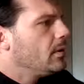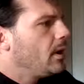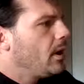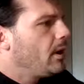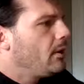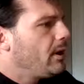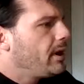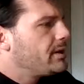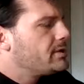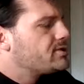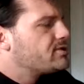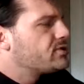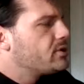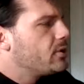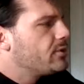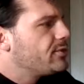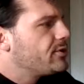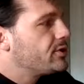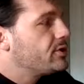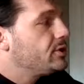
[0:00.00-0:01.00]
All right.
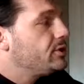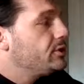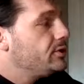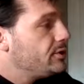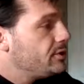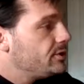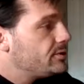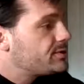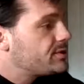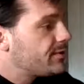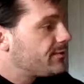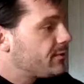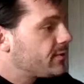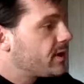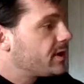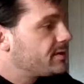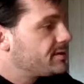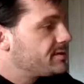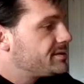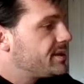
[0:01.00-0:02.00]
So the good news, I
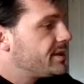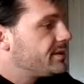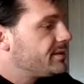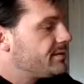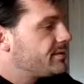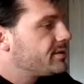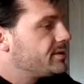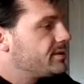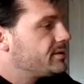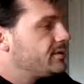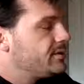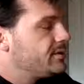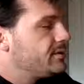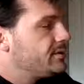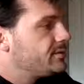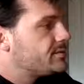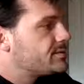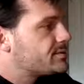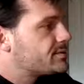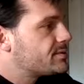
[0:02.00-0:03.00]
forgot to tell you the good
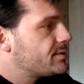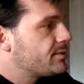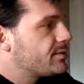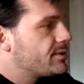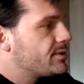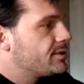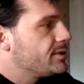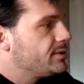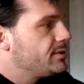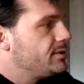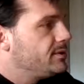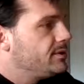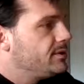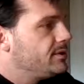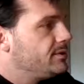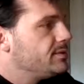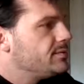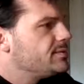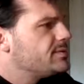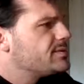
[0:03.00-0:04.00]
news. So the good
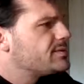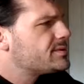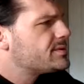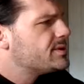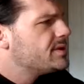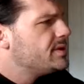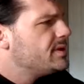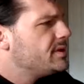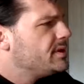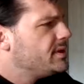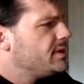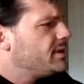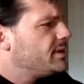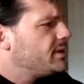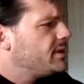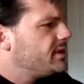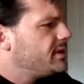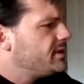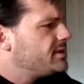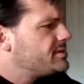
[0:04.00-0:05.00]
news
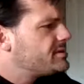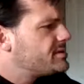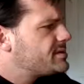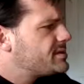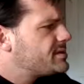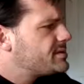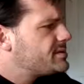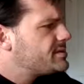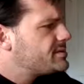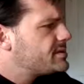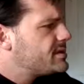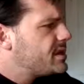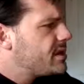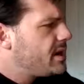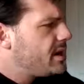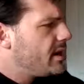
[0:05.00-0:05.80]
is this